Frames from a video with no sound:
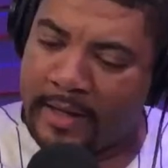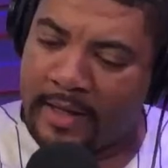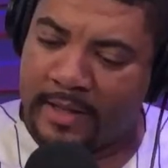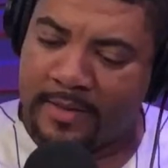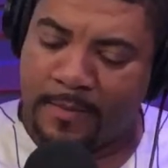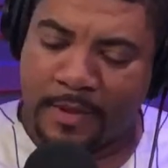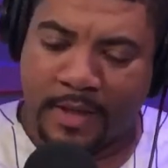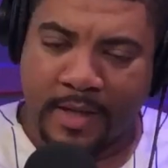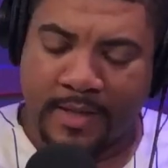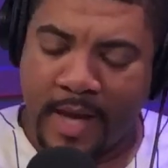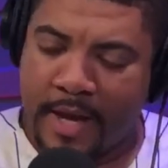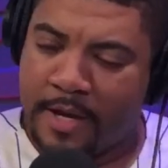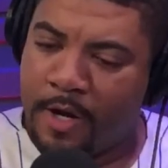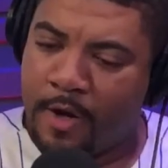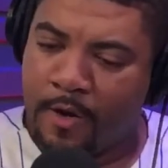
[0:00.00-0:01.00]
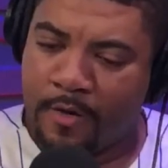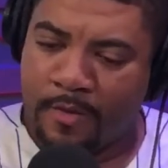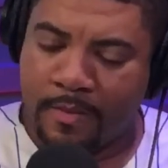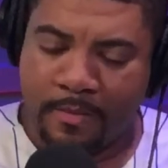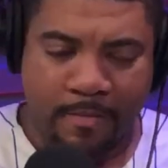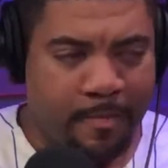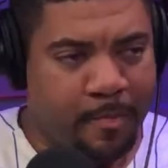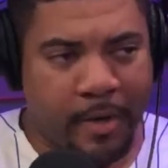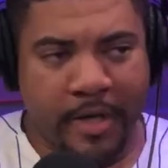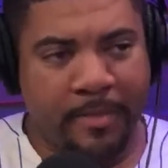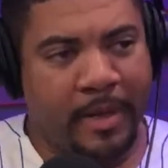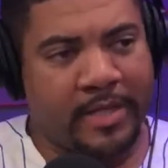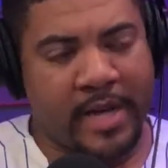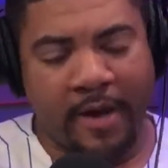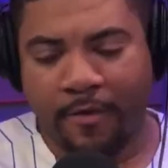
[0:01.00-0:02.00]
is because I know pretty
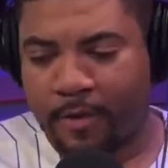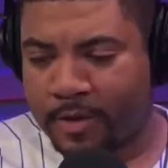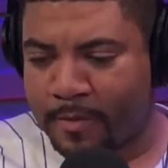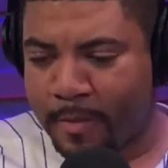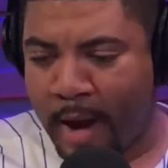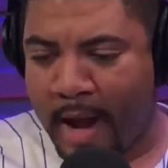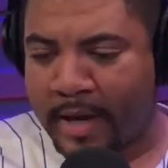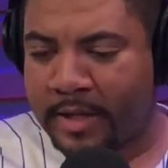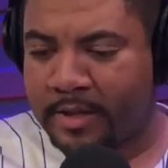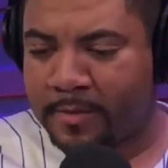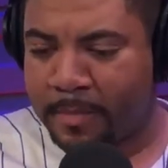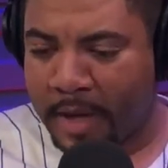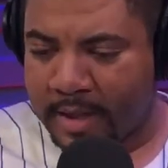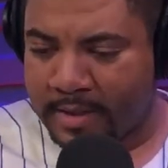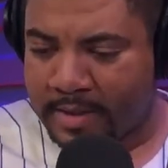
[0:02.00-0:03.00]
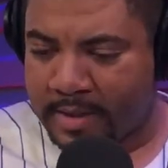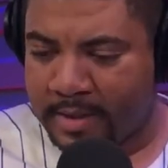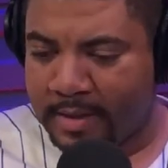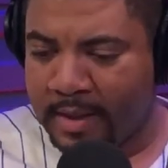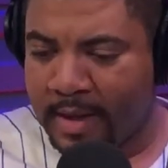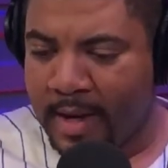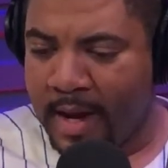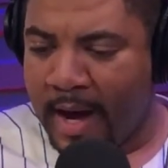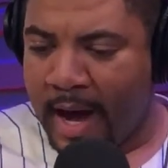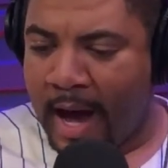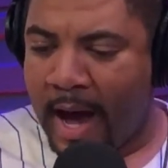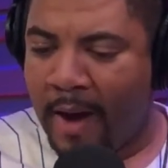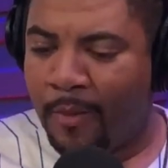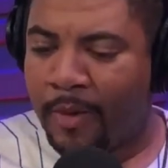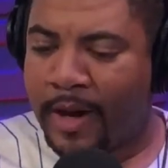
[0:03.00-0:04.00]
much everyone's bracket is busted.
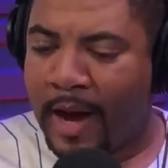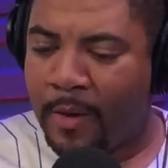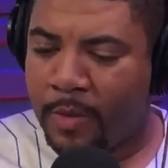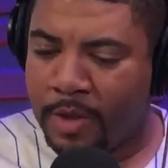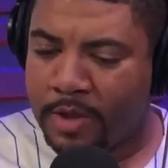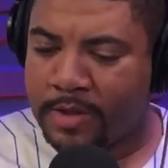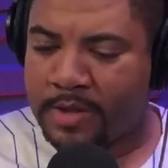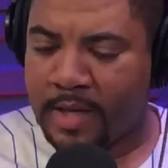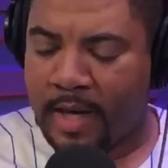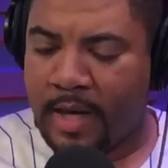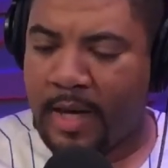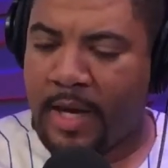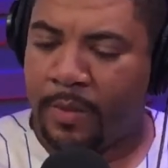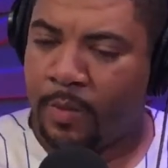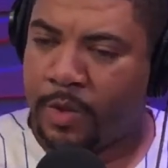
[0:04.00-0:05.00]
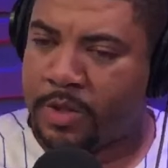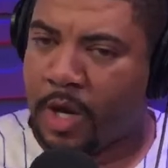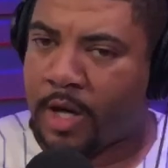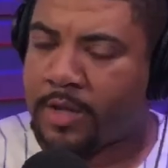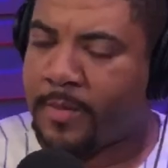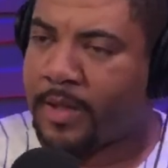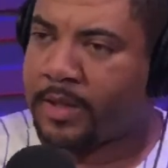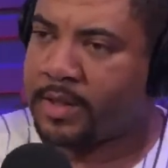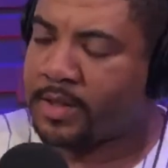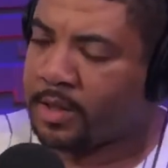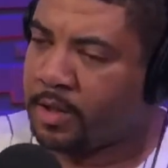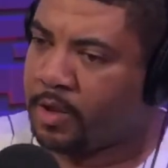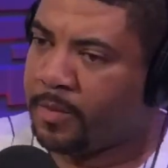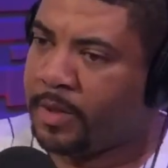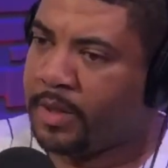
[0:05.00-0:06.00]
What I will say, and we talked about this a
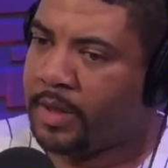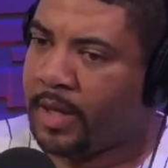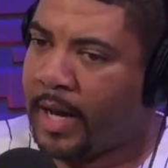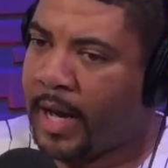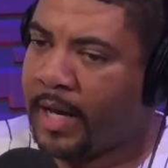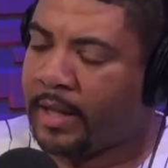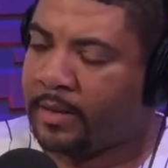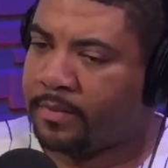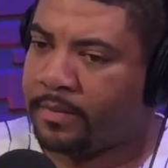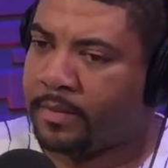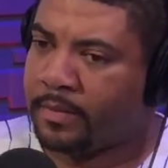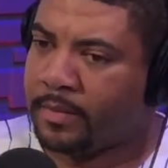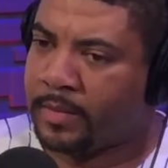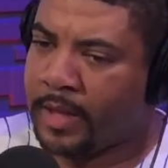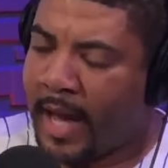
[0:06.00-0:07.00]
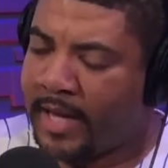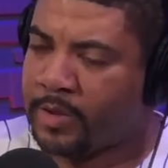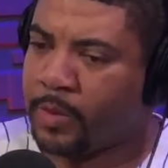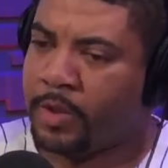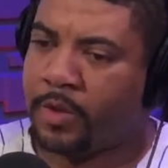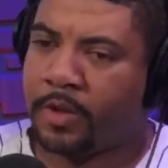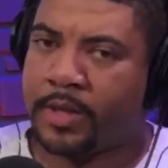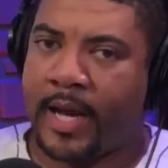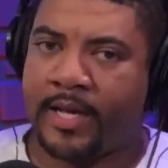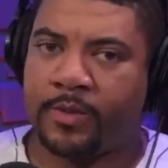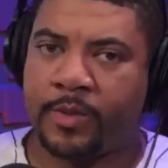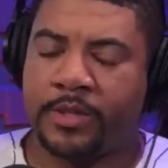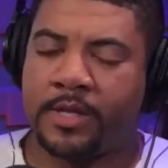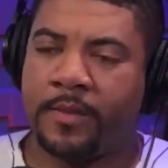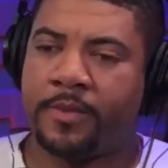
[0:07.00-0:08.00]
little bit last
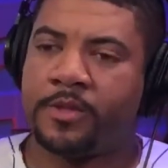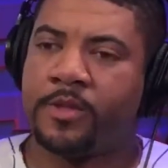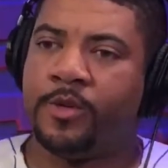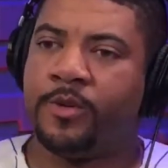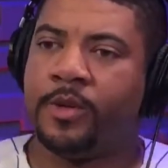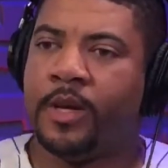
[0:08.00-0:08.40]
week's episode.